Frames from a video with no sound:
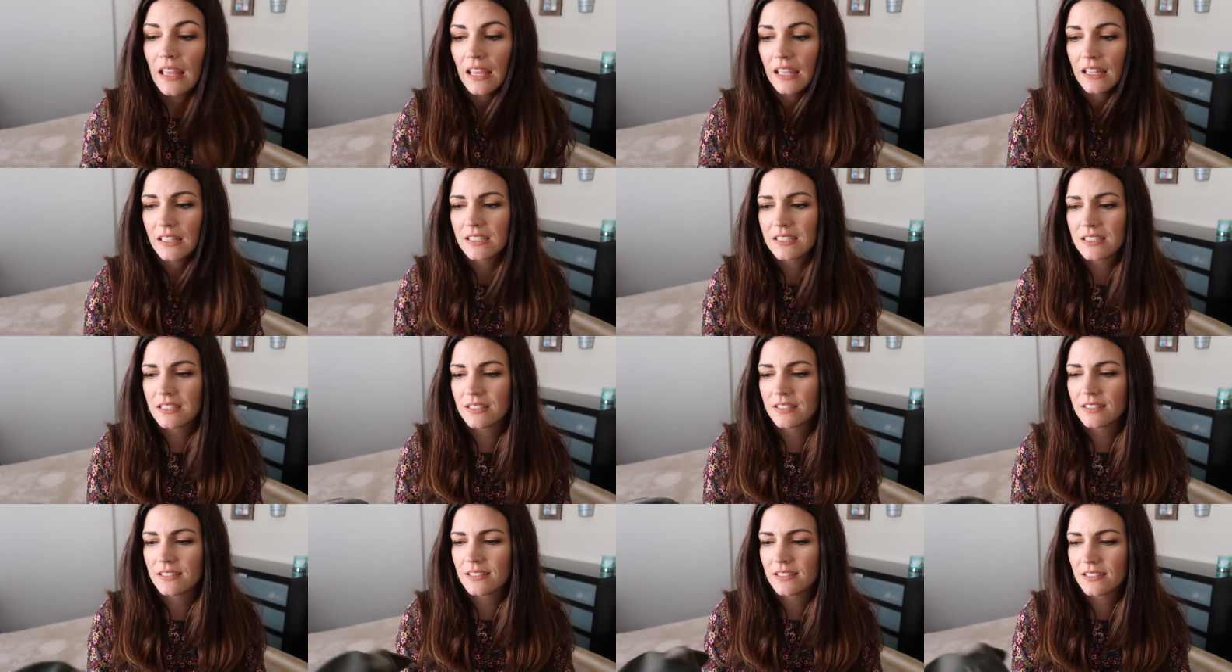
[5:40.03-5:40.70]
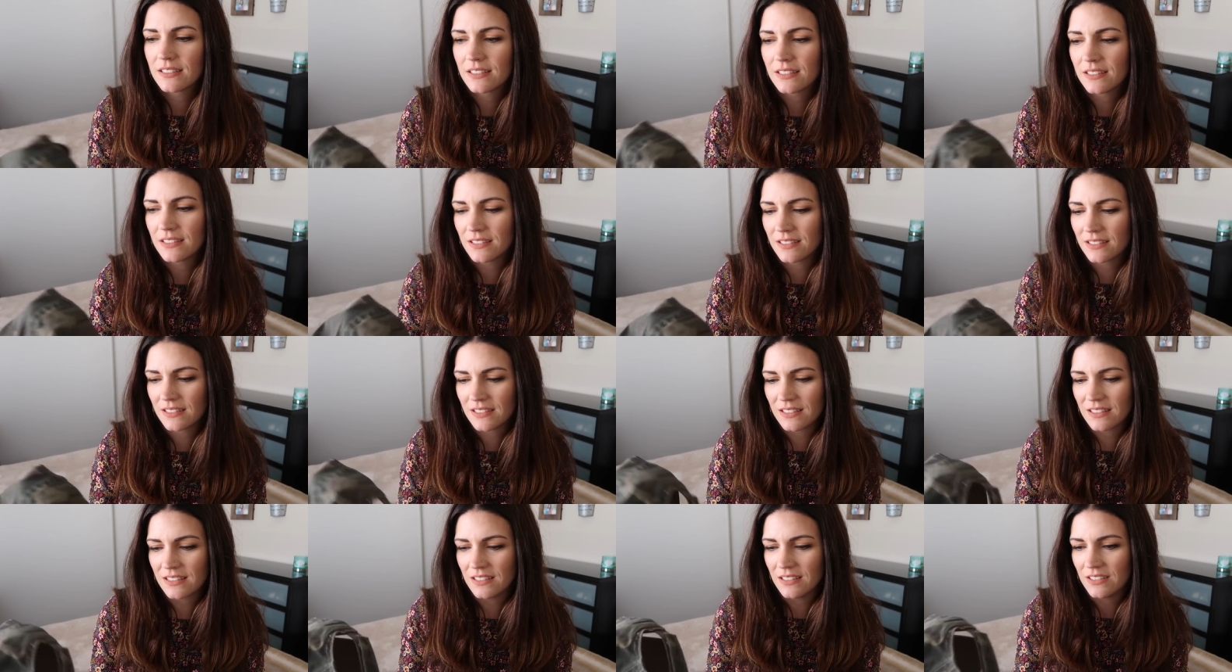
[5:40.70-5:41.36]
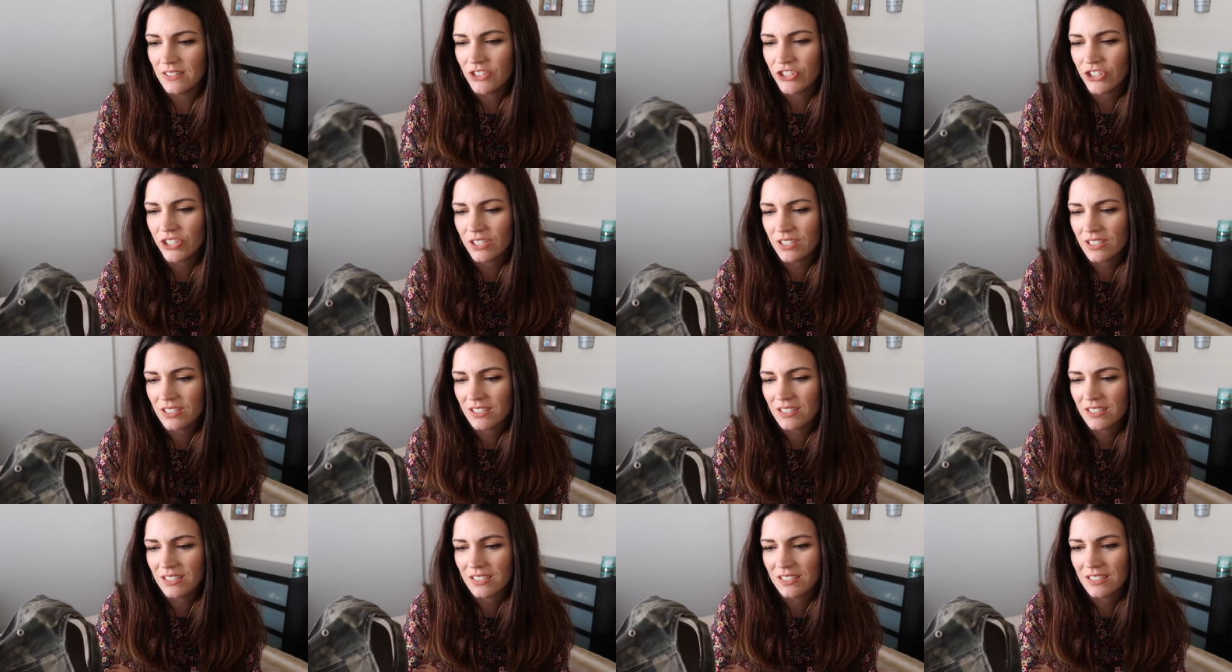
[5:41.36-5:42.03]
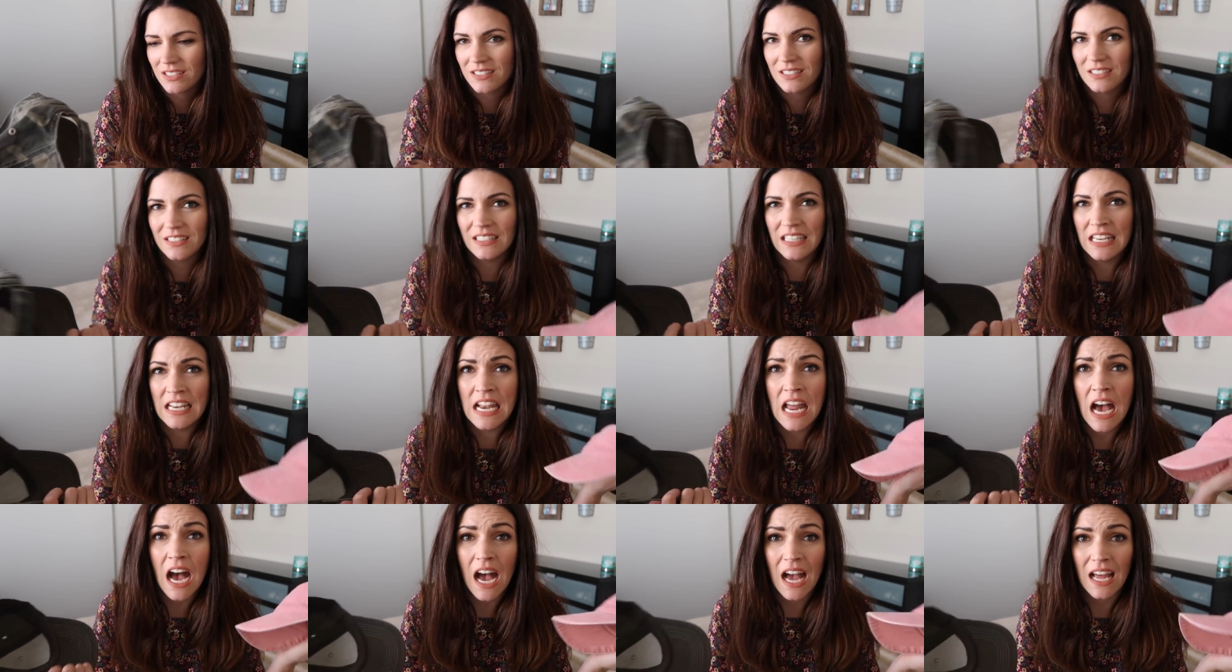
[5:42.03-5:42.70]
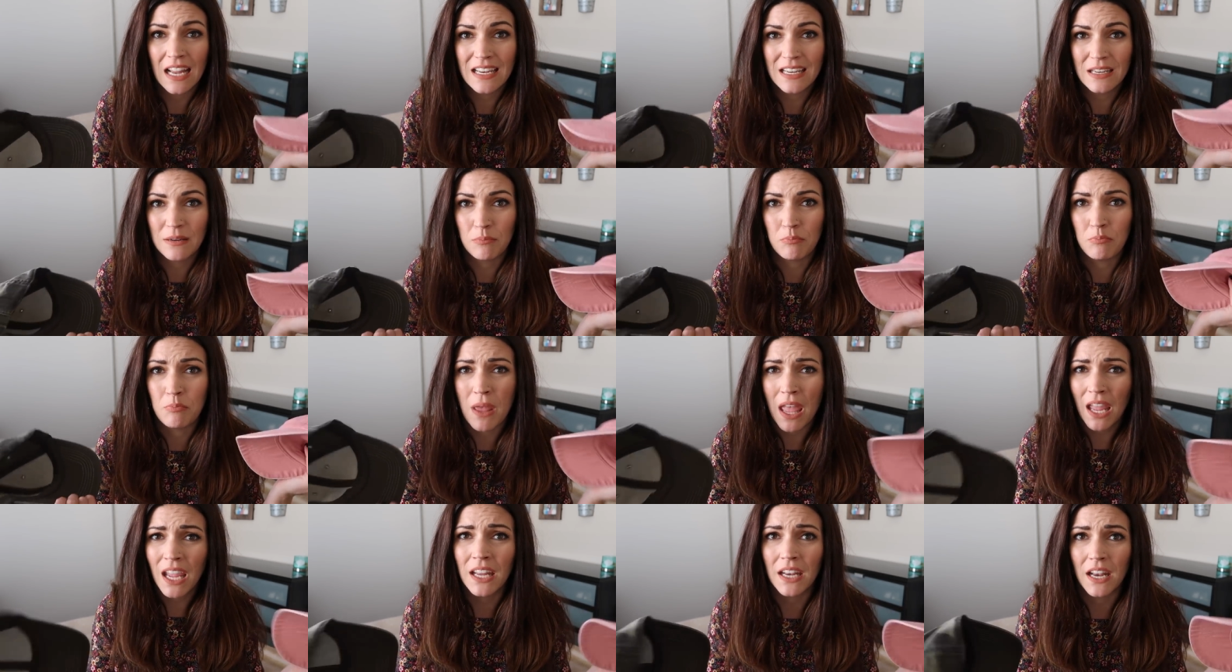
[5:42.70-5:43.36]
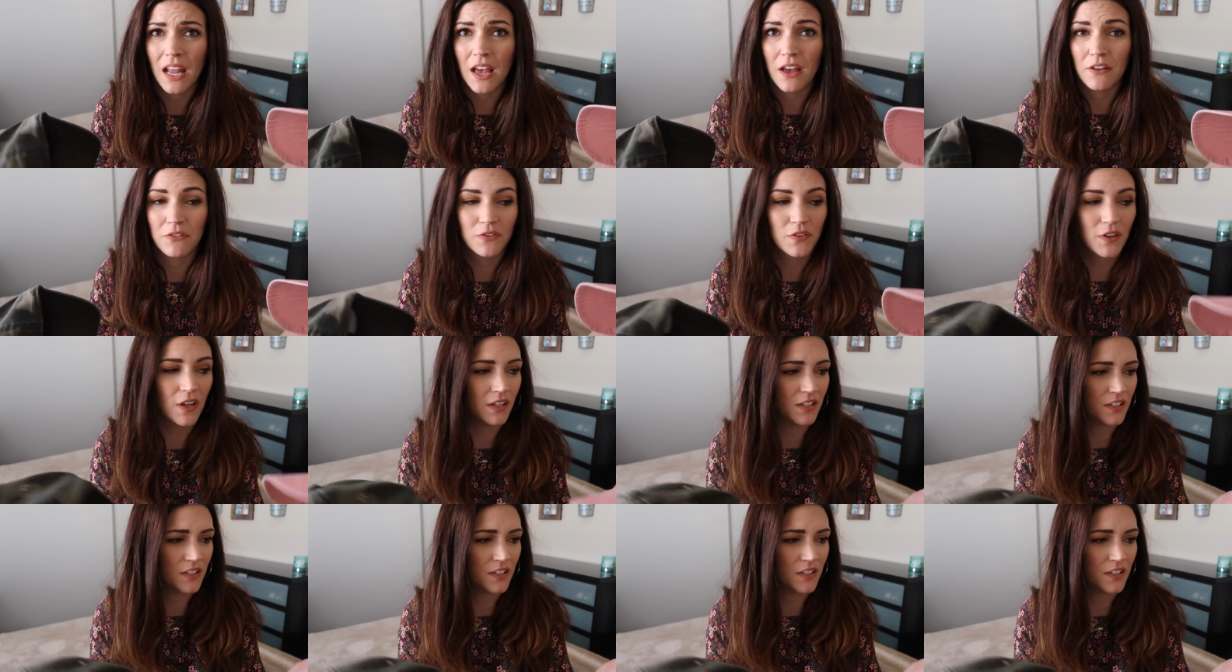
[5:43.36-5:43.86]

It's just not big enough.